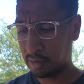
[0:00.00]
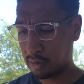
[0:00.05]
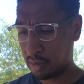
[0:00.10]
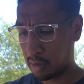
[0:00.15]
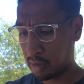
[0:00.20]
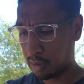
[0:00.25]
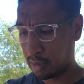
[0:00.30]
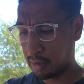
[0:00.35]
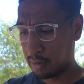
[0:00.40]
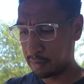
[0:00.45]

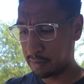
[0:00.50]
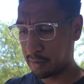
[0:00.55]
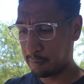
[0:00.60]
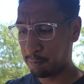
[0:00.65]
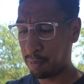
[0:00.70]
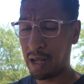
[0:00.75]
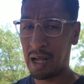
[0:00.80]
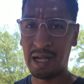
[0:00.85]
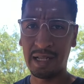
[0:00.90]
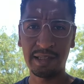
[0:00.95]
the
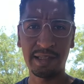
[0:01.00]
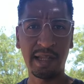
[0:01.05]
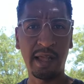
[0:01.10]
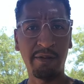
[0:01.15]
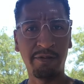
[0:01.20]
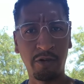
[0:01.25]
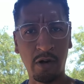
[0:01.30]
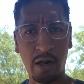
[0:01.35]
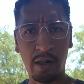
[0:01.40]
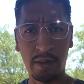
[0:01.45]
pods that
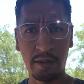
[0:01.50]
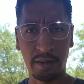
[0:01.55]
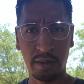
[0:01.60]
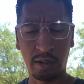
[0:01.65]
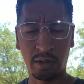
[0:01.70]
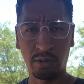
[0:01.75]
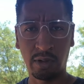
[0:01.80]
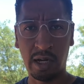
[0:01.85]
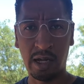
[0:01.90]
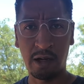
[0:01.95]
fall on the
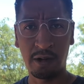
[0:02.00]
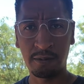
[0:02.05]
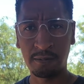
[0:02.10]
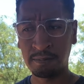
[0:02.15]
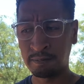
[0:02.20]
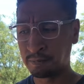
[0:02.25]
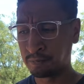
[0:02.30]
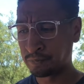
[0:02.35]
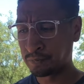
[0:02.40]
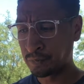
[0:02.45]
ground,
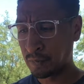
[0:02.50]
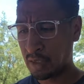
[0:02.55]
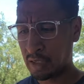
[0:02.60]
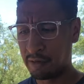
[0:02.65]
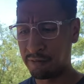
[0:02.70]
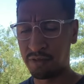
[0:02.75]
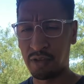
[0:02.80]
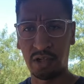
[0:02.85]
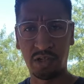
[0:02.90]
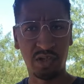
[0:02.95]

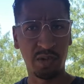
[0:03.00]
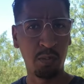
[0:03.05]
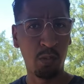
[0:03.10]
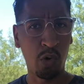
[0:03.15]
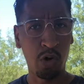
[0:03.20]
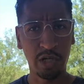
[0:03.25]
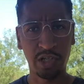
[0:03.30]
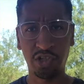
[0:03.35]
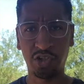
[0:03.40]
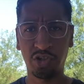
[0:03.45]
if there's
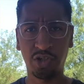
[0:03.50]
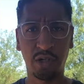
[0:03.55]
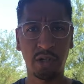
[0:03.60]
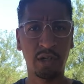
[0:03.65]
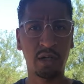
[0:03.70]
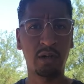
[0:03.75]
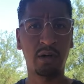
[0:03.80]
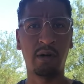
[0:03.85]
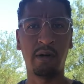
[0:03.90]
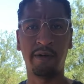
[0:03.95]

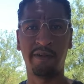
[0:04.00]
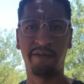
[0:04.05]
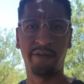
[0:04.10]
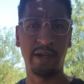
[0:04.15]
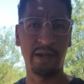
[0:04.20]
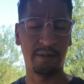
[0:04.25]
moisture or if it